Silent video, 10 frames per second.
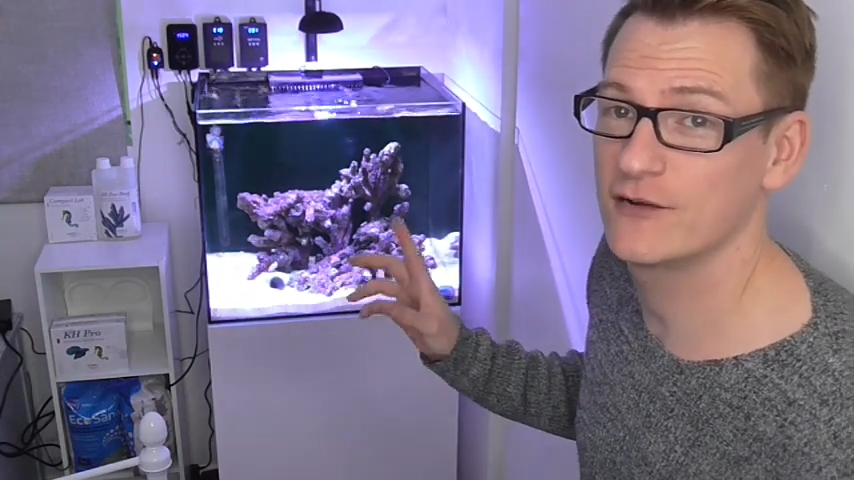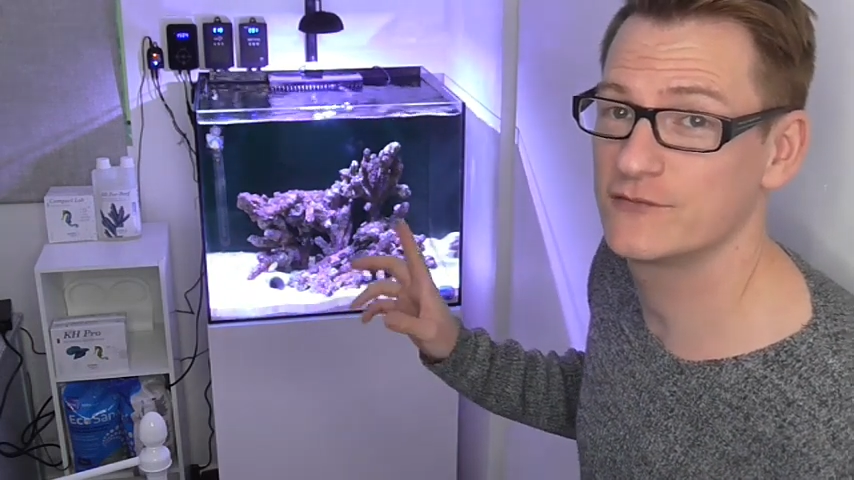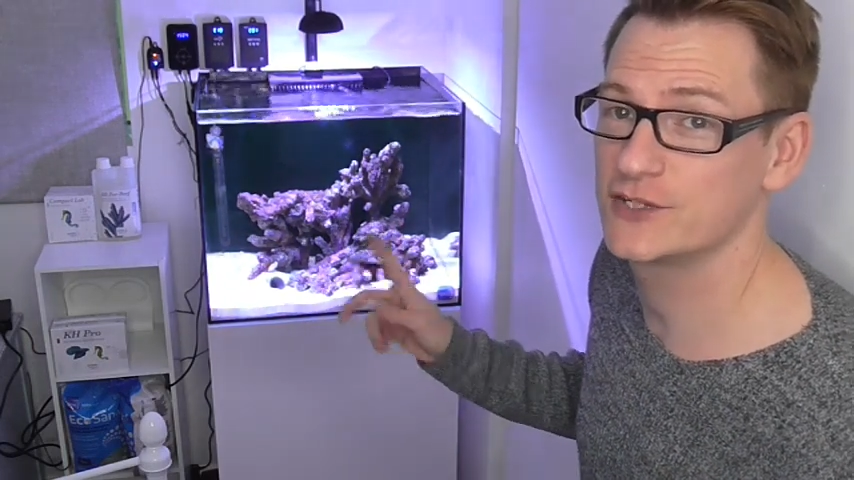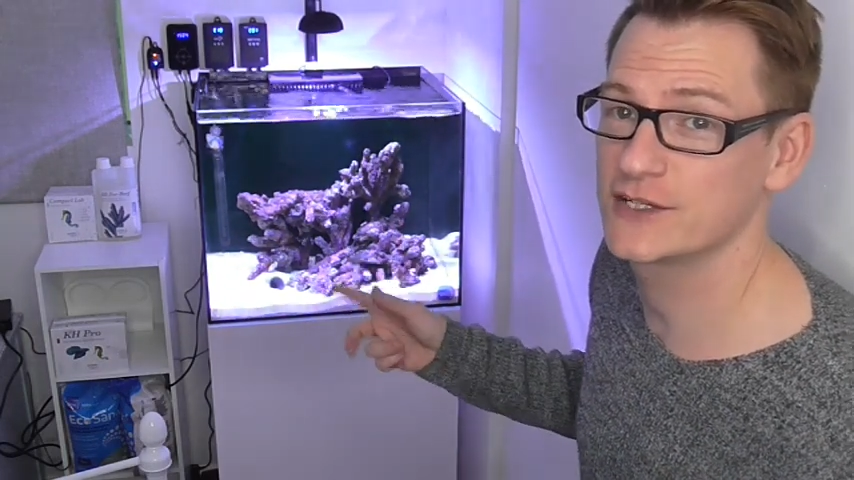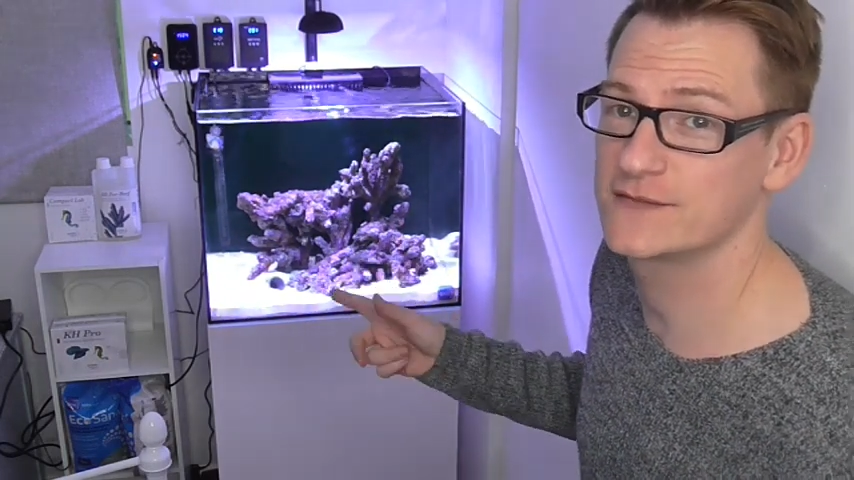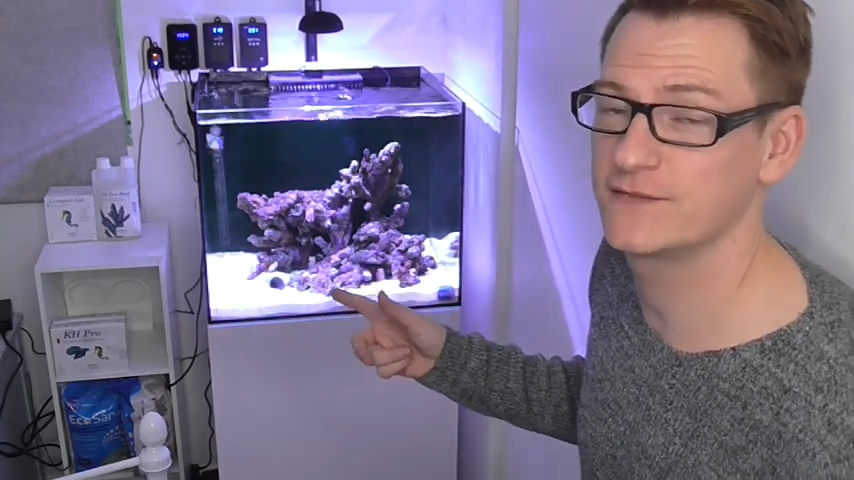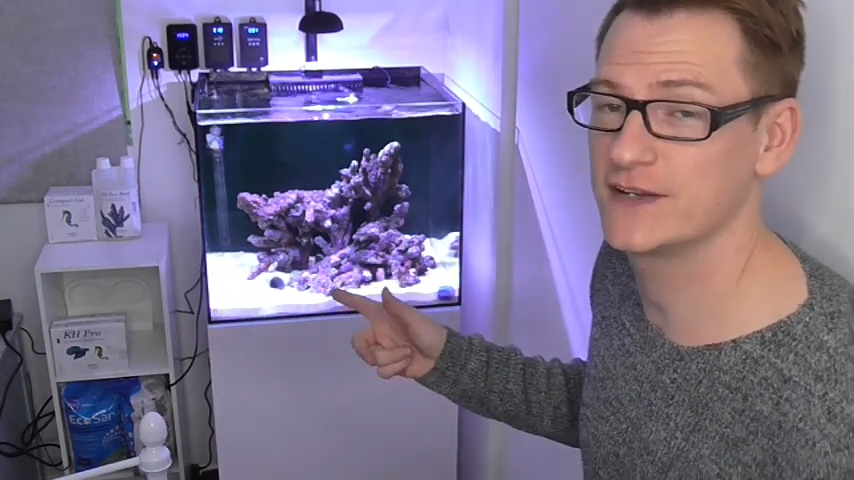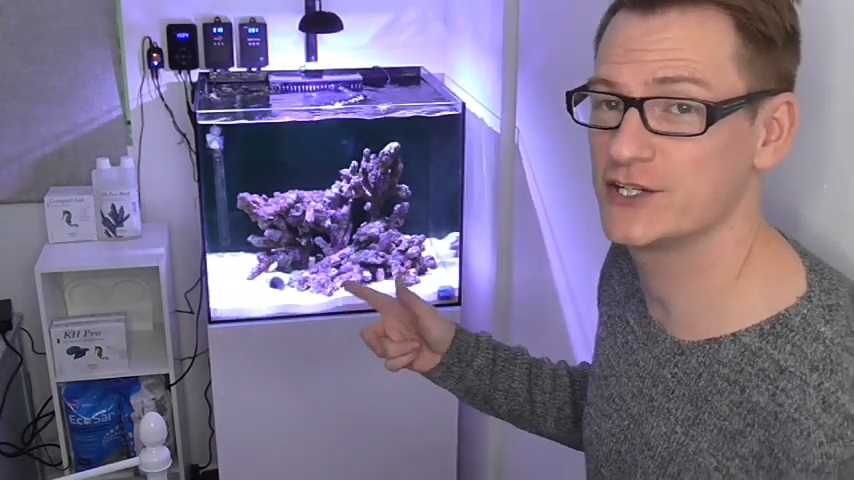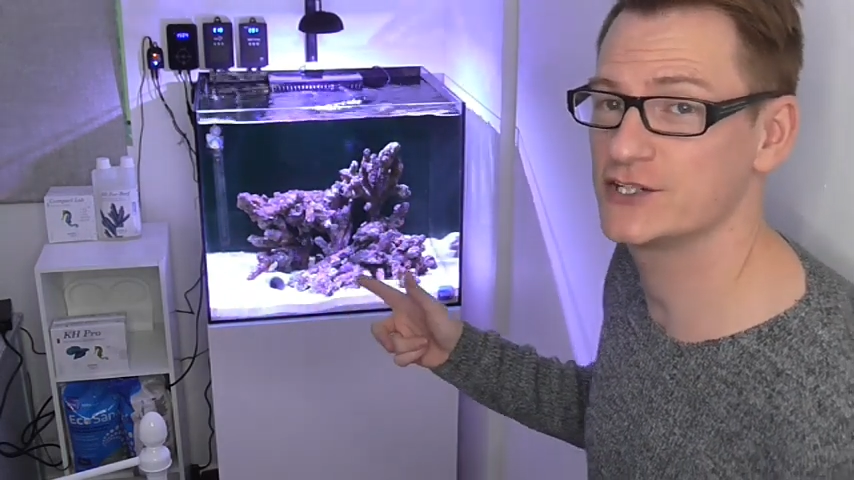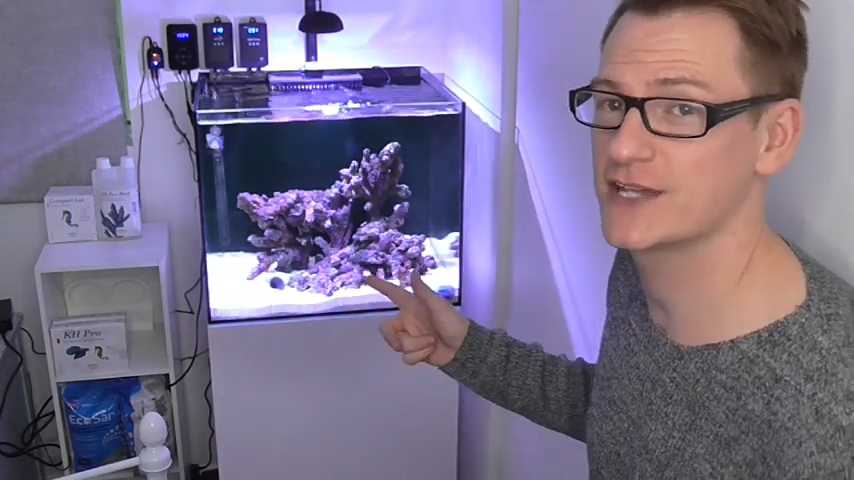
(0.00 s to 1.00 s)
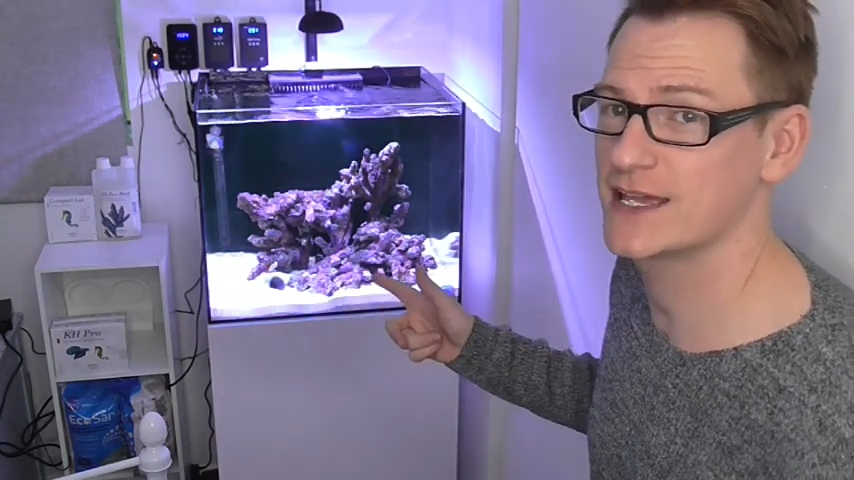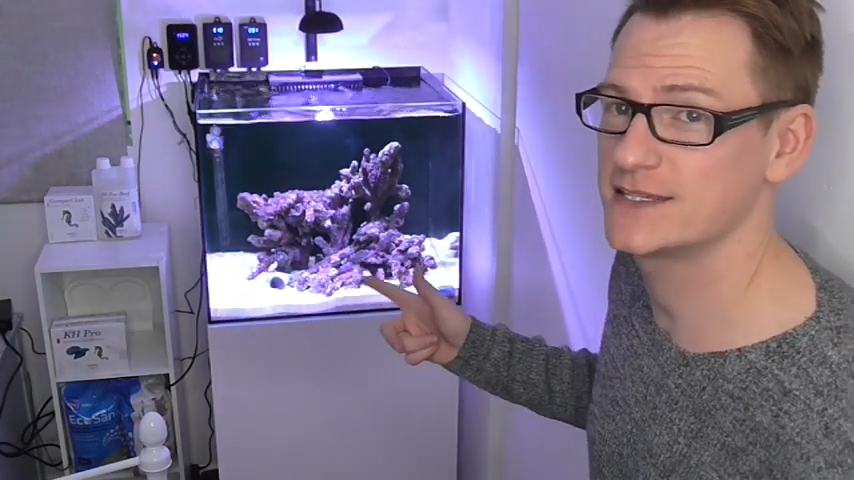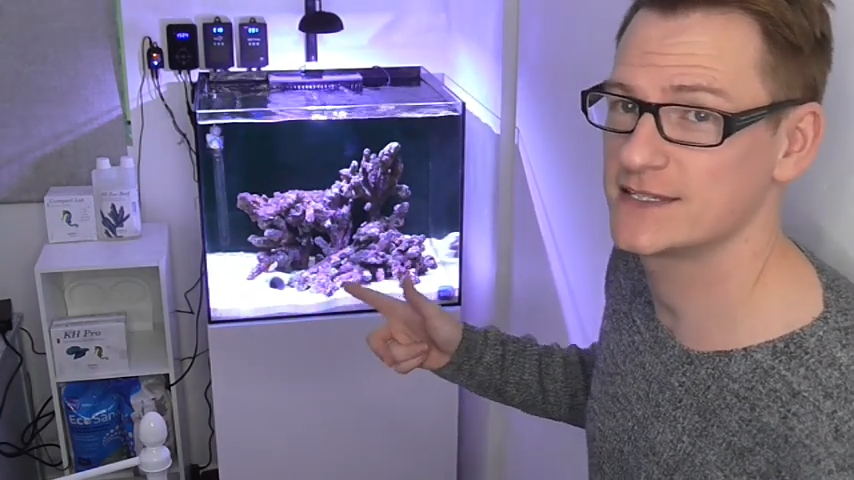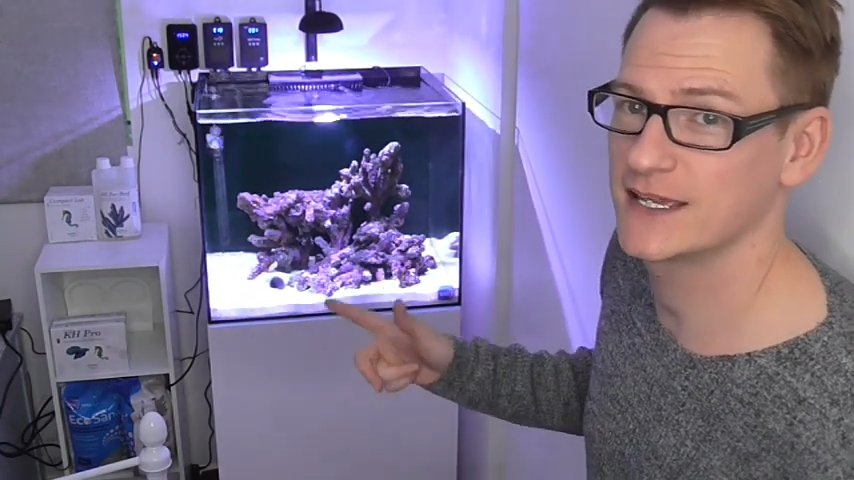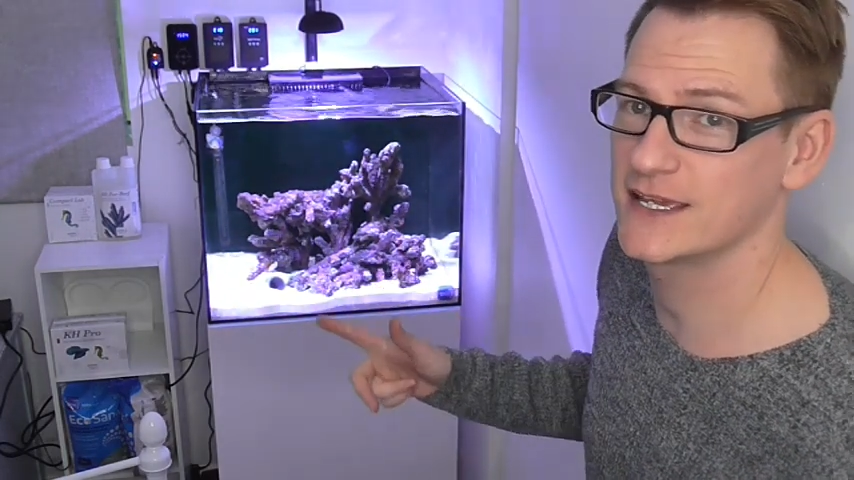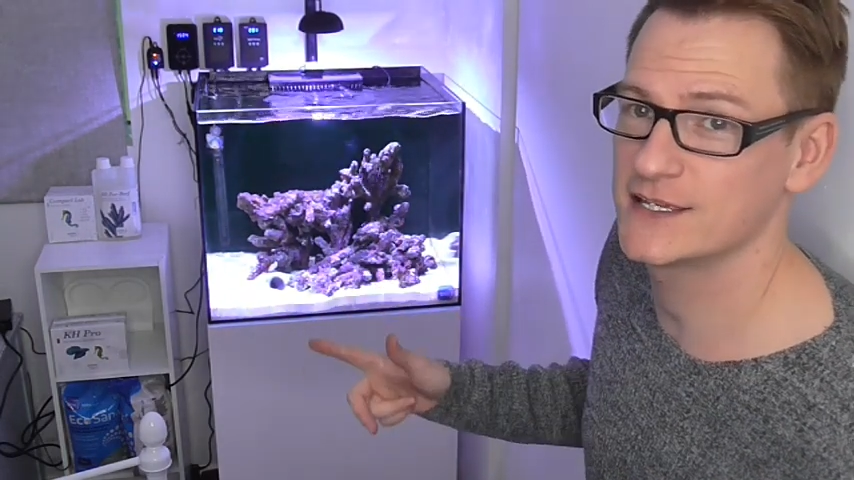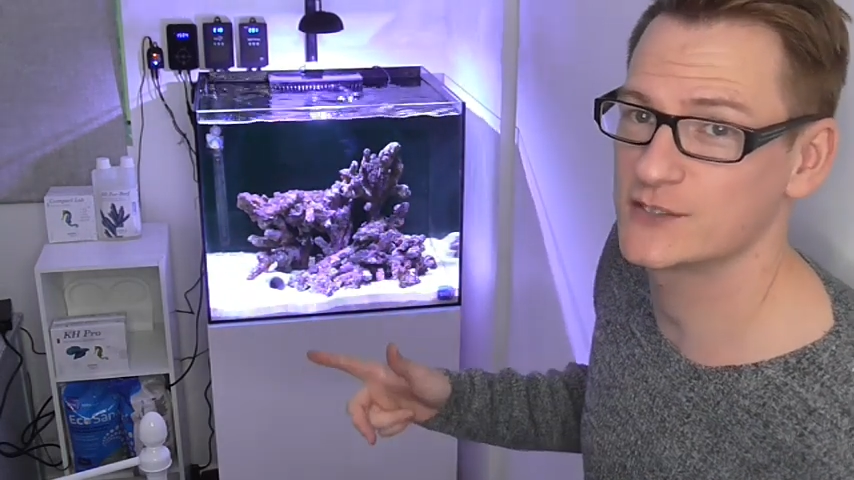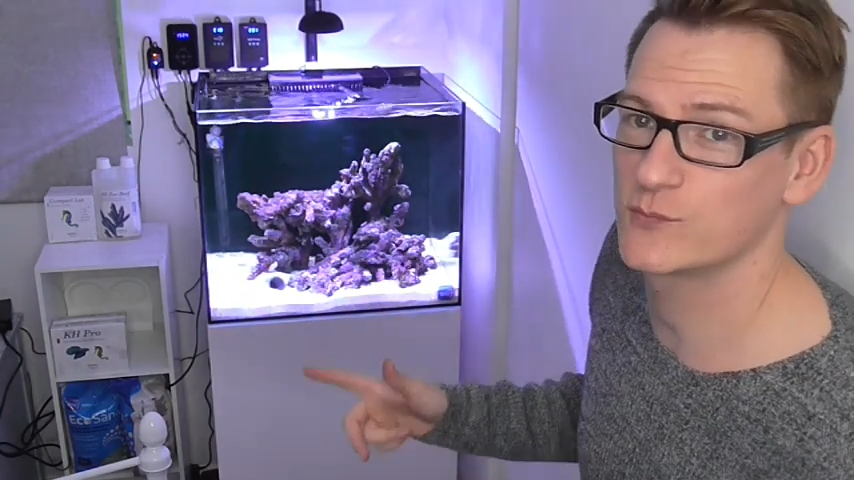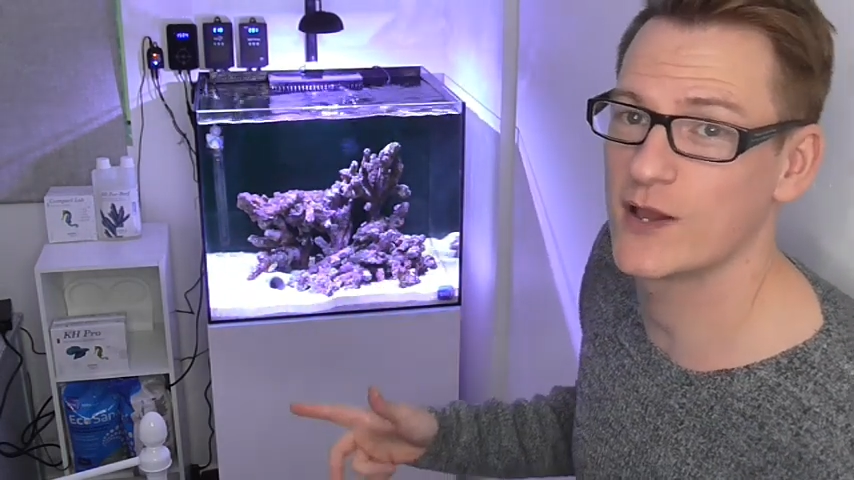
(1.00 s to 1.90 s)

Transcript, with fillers: I've just finished testing it as